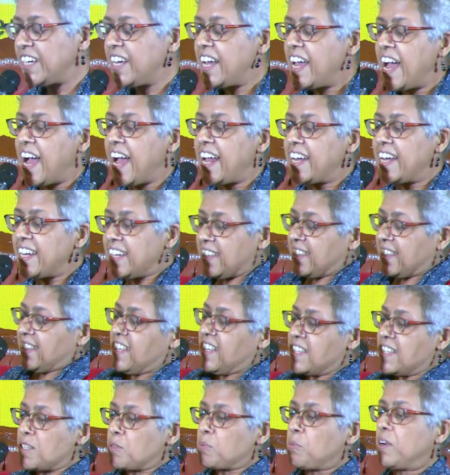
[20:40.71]
And
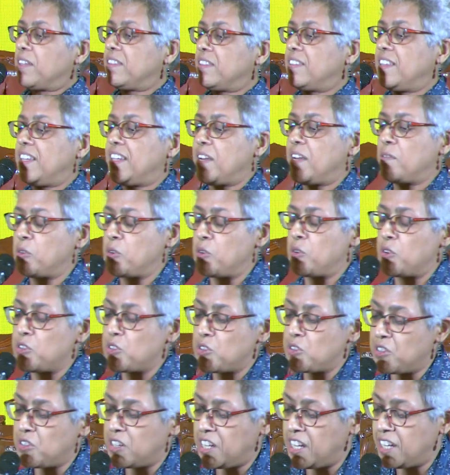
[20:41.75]
this one that I'm going to
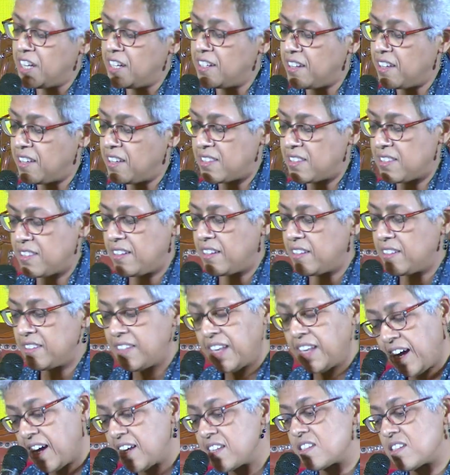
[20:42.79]
read is the
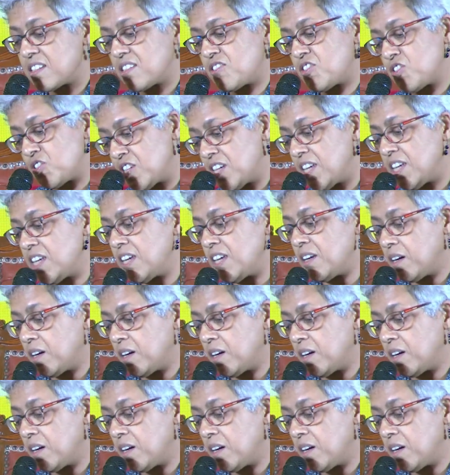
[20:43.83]
last three